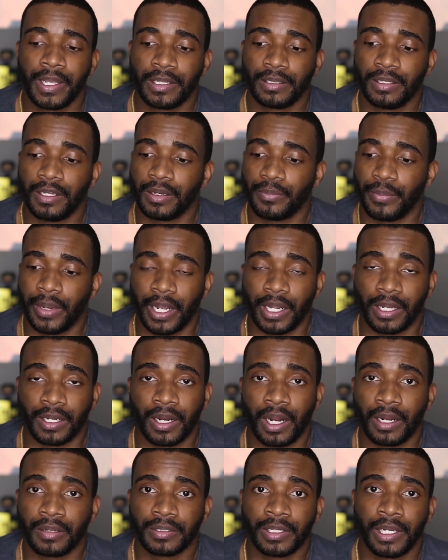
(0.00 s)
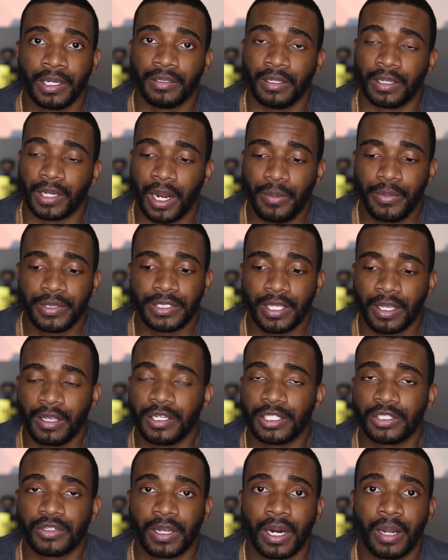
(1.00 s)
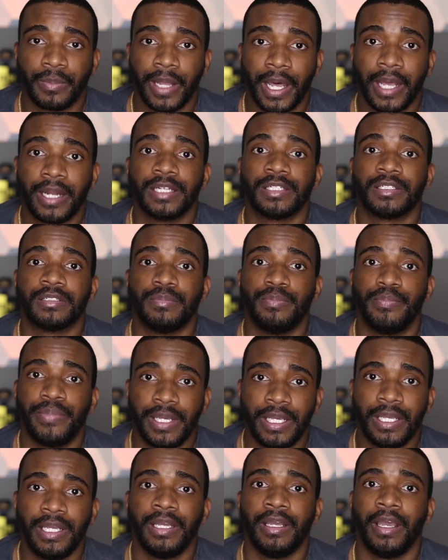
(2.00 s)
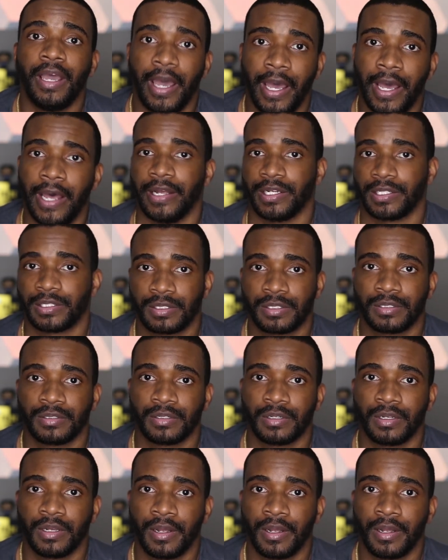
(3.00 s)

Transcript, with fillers: Look, man. I, look, I'm gonna tell you straight up. That is BS.